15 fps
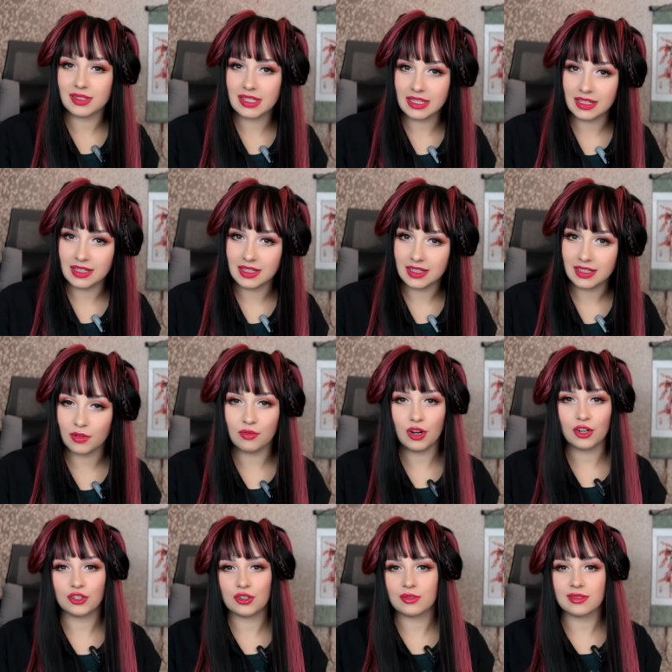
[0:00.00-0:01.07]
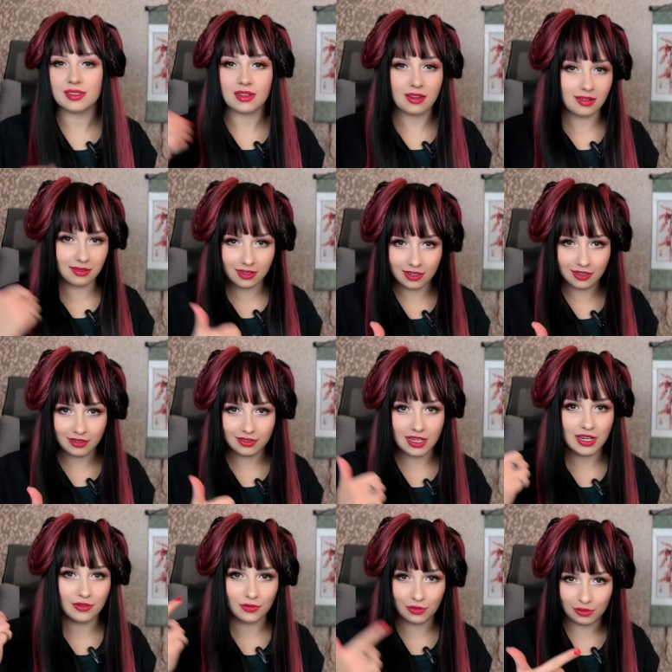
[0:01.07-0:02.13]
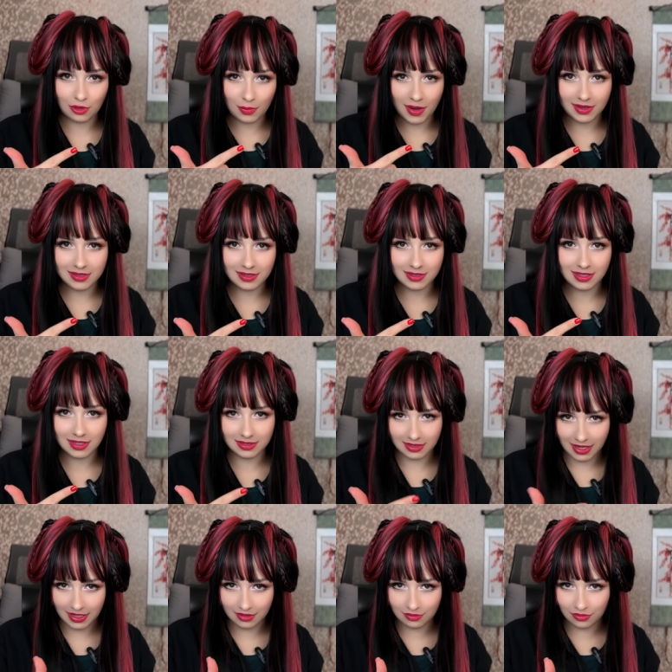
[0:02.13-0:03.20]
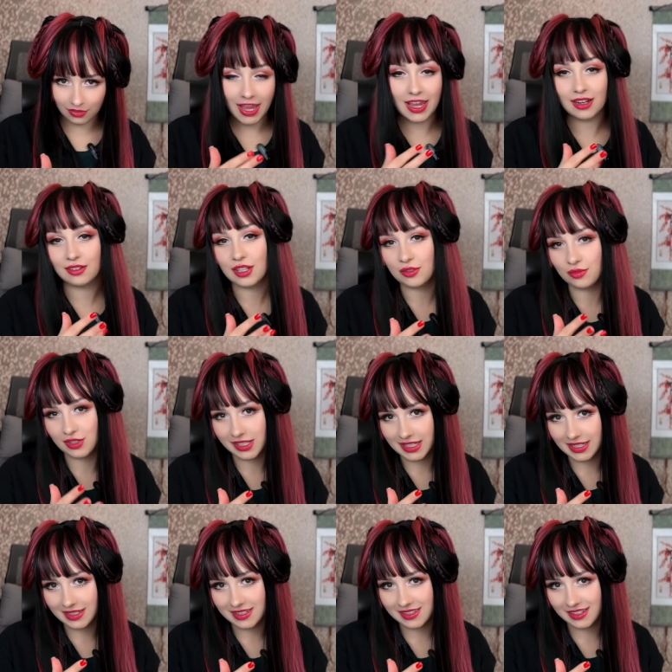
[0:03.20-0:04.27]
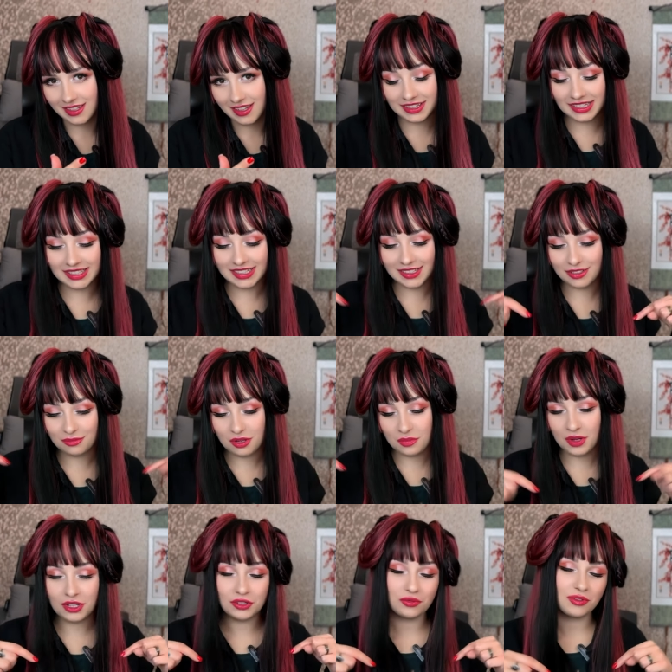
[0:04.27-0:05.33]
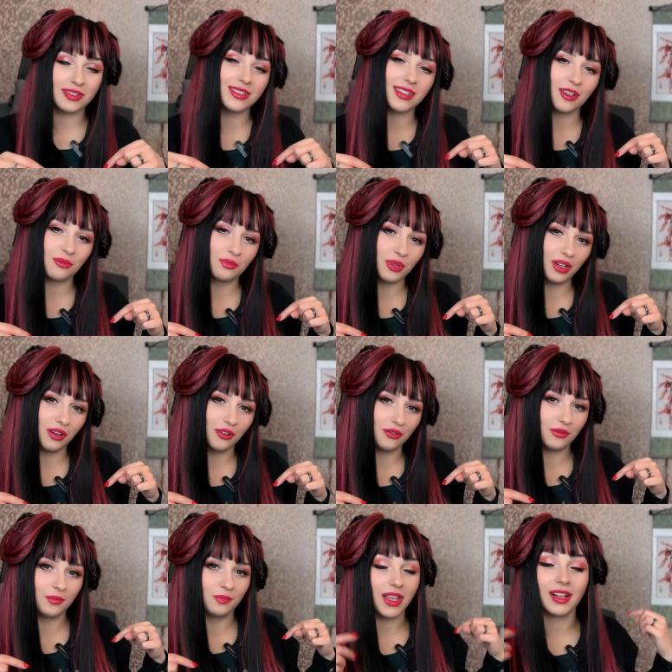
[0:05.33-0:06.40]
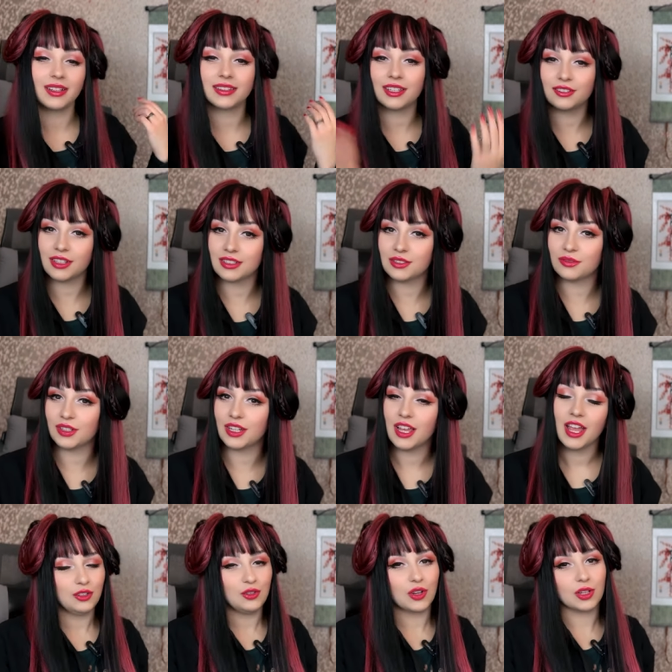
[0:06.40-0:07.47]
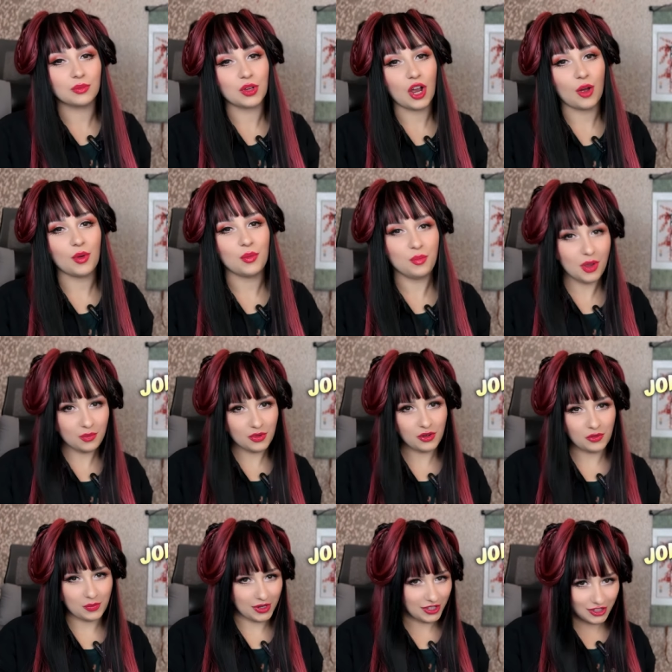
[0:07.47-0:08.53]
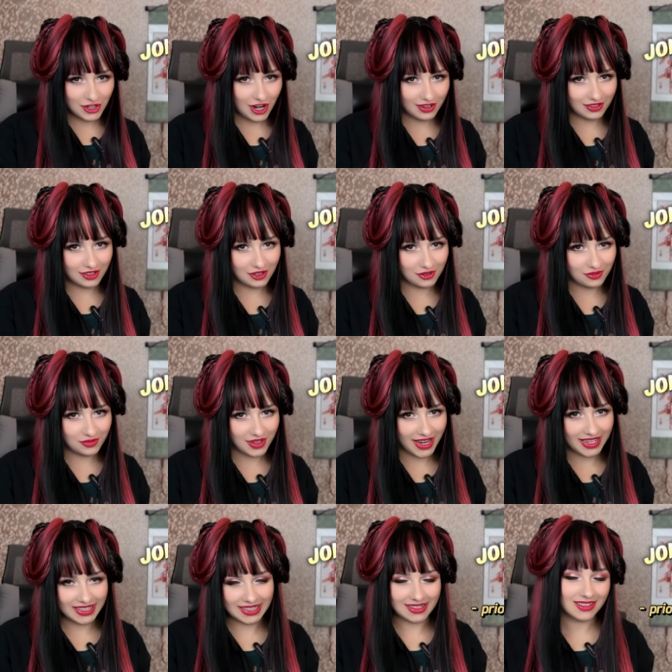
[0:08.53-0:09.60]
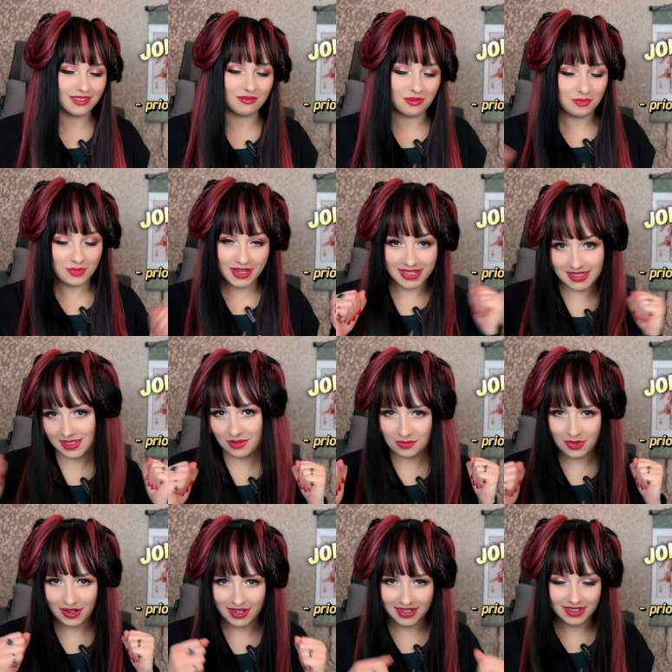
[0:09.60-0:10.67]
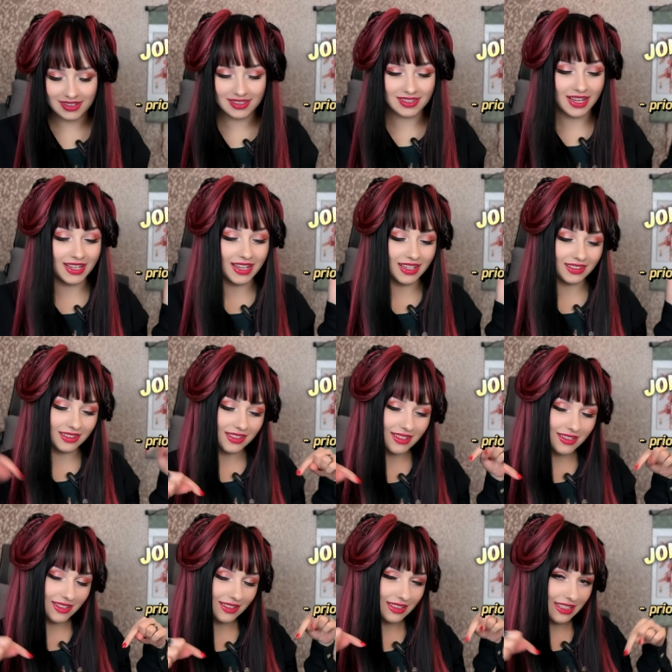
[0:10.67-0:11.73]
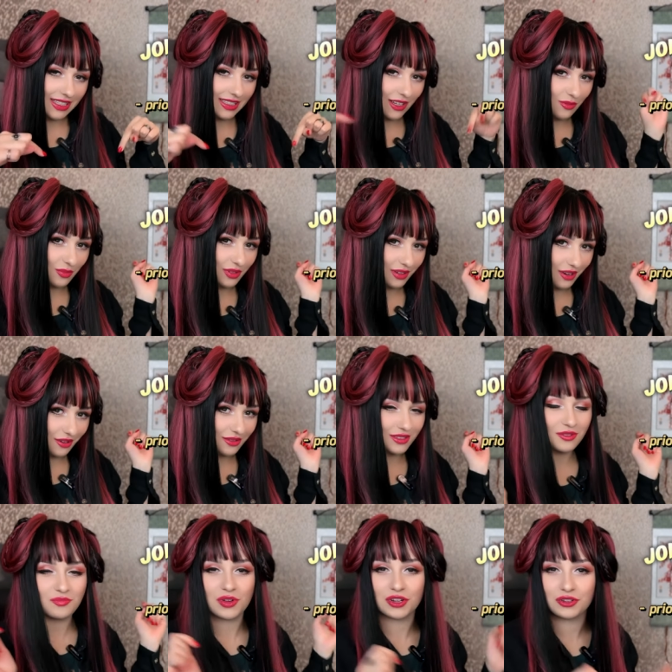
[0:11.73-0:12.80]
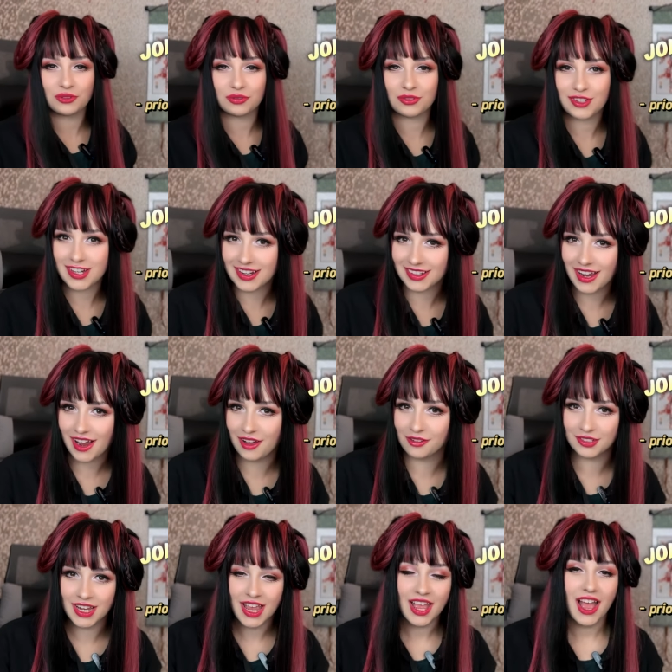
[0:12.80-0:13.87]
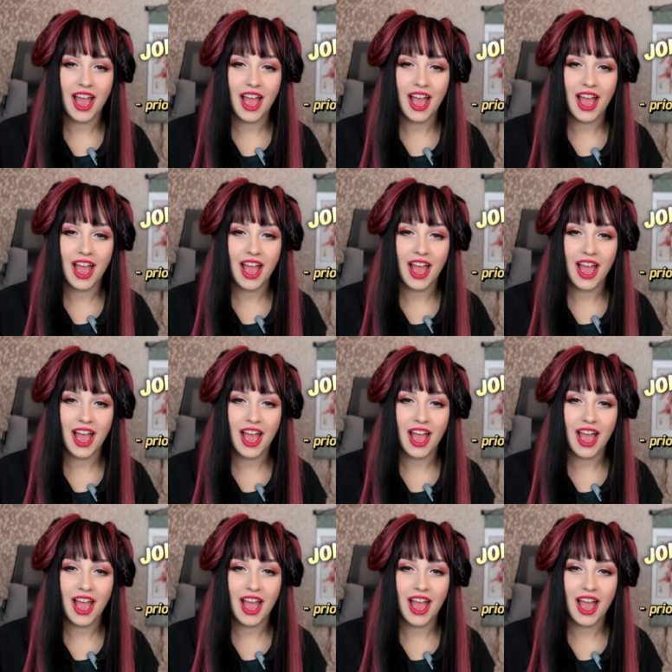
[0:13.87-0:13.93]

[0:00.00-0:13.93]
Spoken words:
to see my reactions uncut in full opacity and length, early released, the link to my Patreon is down below. Alternatively, you can become a member of my channel and get some amazing perks. Again, list and link down below, so make sure to check that out.